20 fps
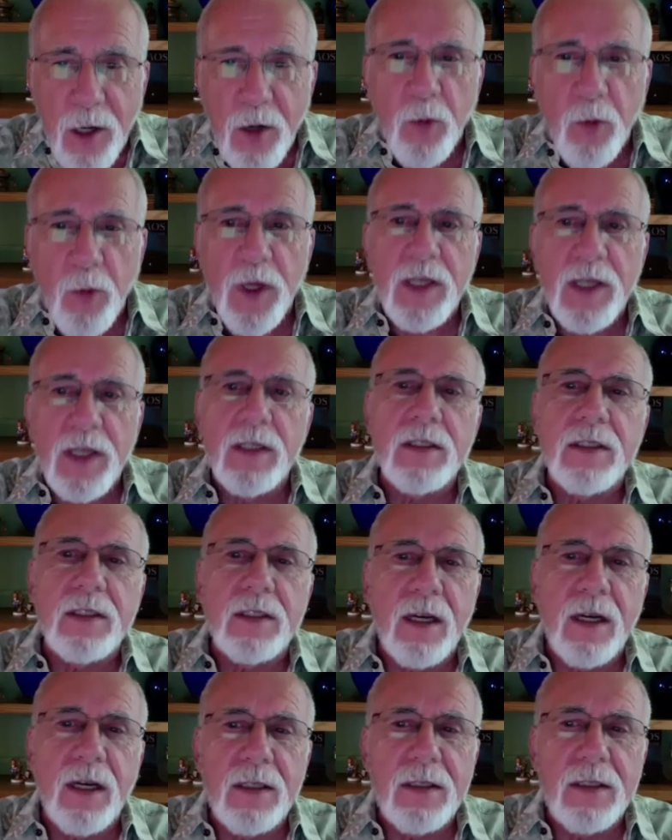We can
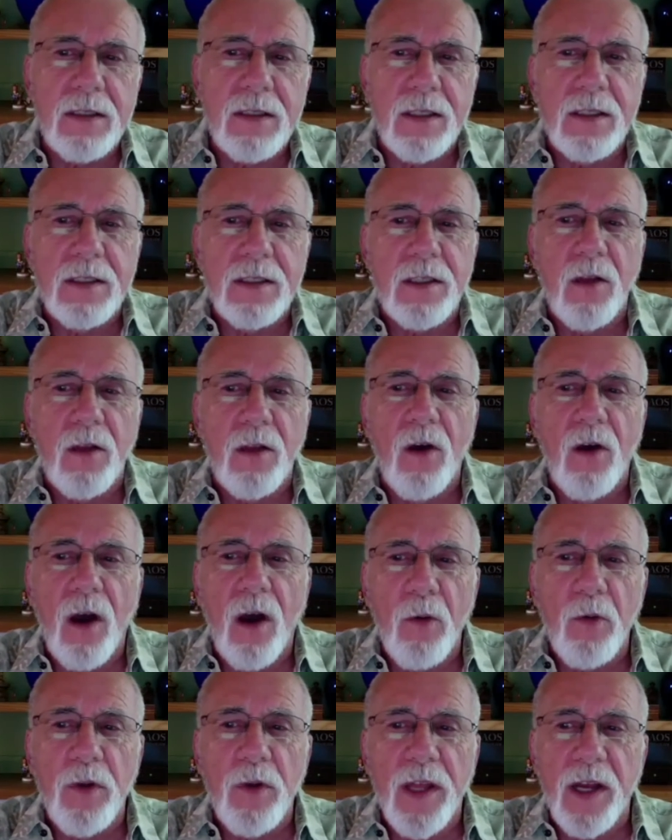discuss this
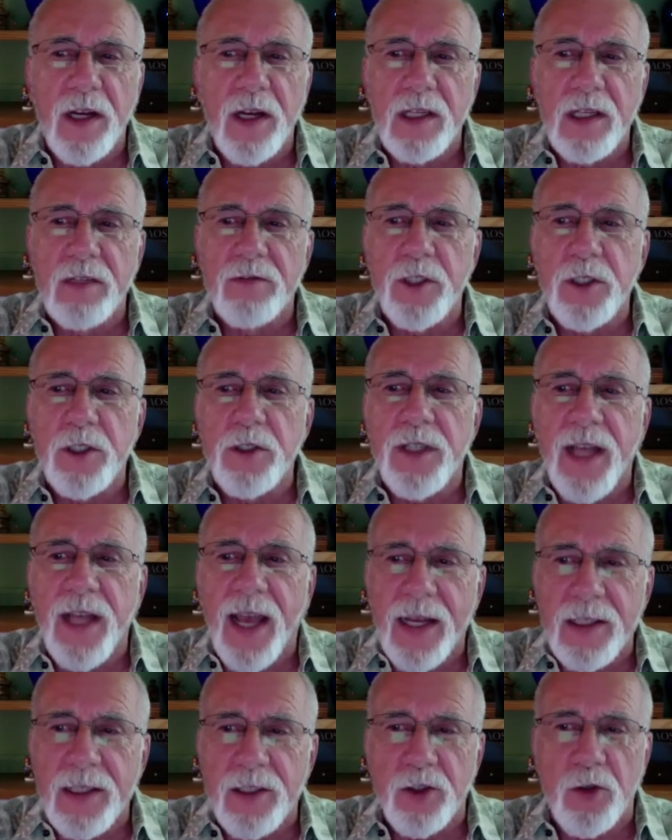along with any of your
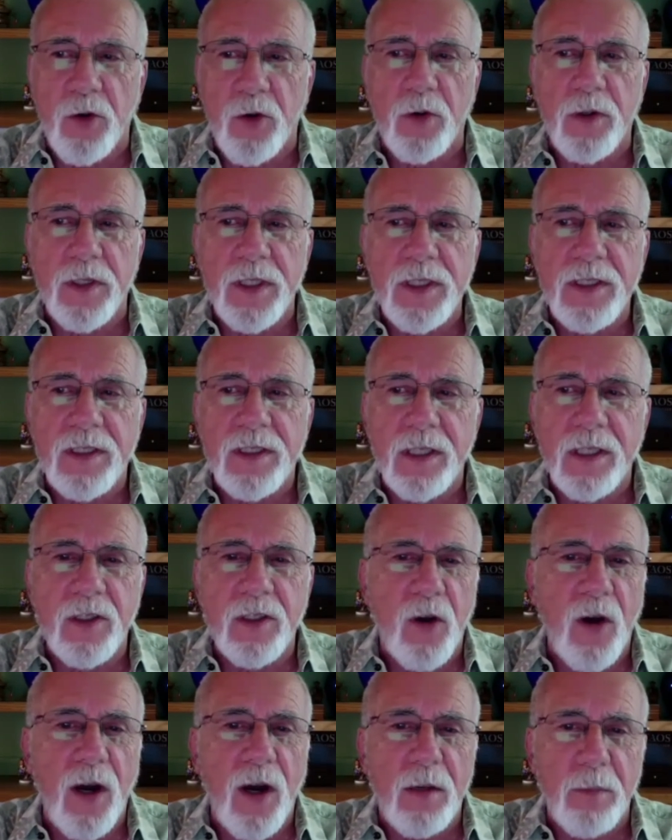dad stories at
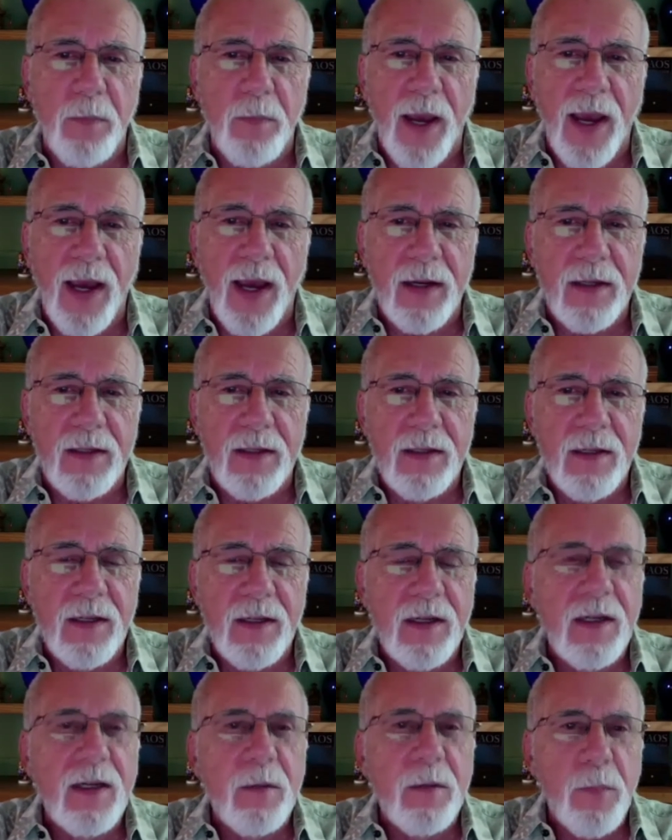TalkBack.
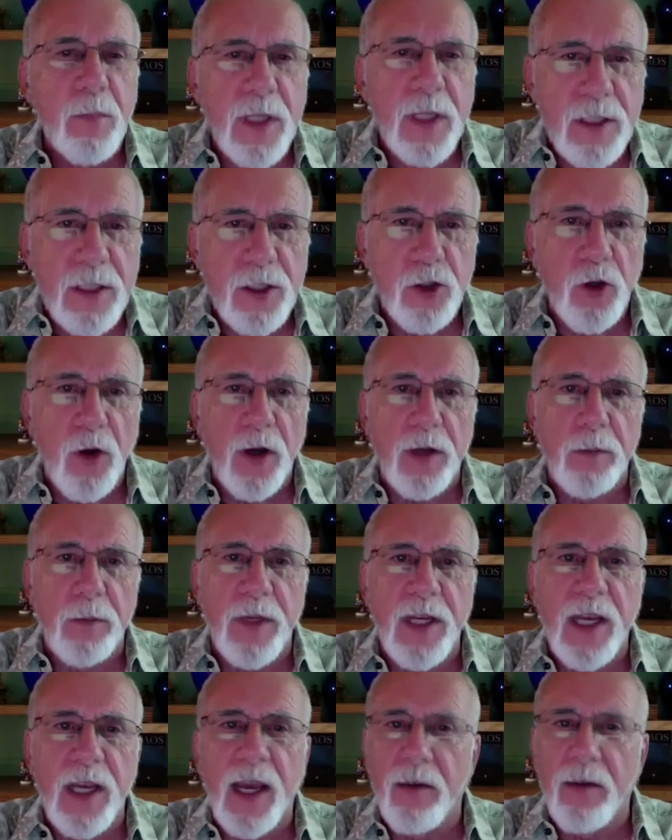Please join
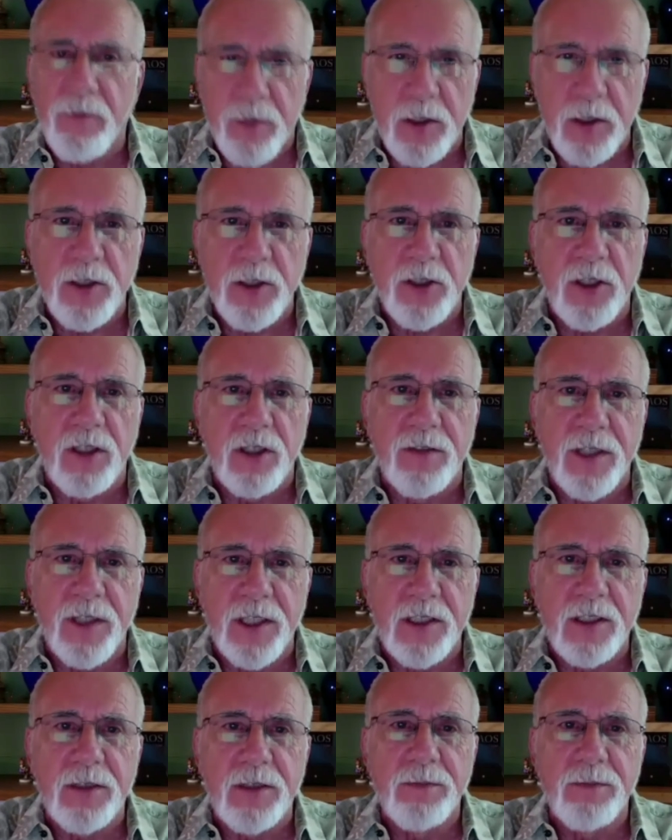me after the
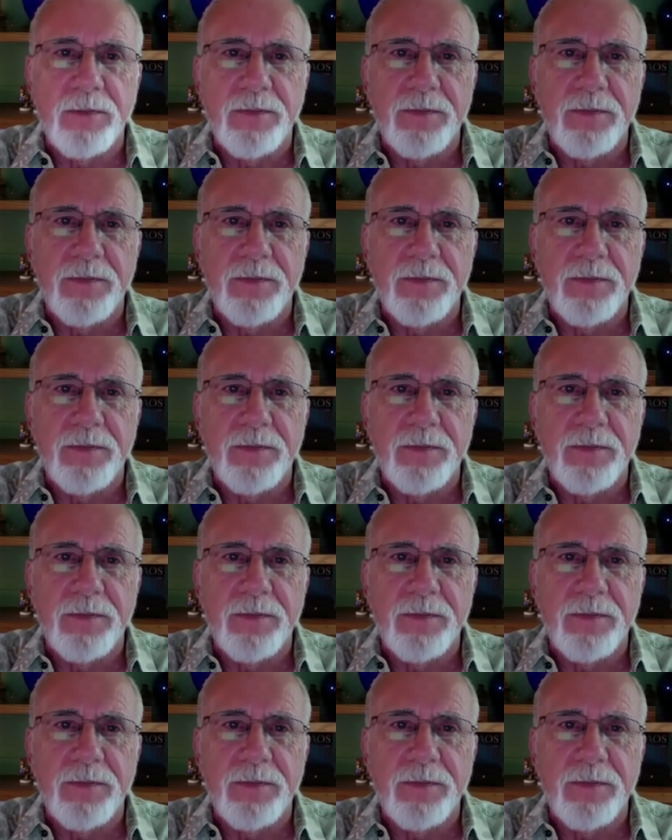service.